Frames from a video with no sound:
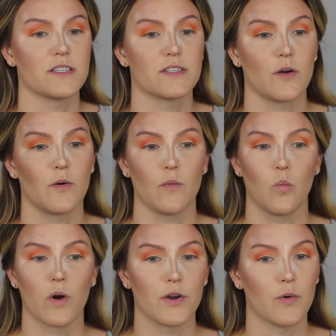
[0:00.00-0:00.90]
So
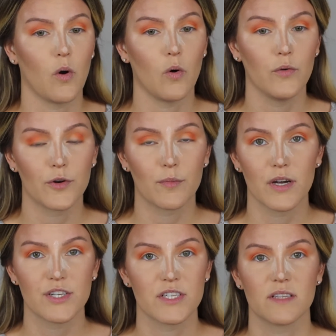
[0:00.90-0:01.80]
where you hold your
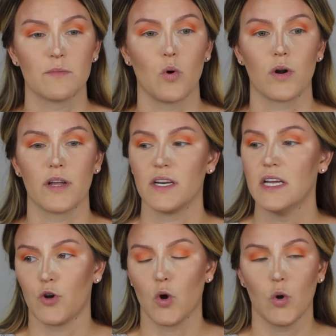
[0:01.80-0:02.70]
brush is important. If
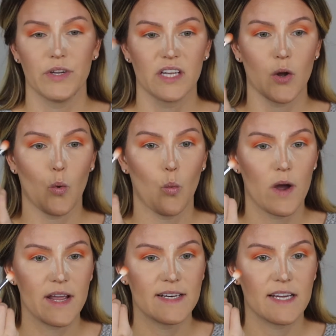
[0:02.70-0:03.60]
you're holding it
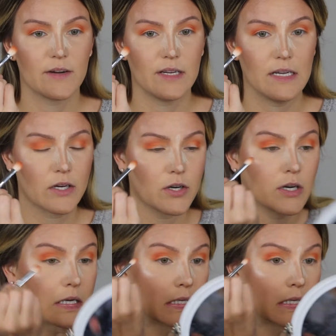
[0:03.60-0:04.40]
way down here,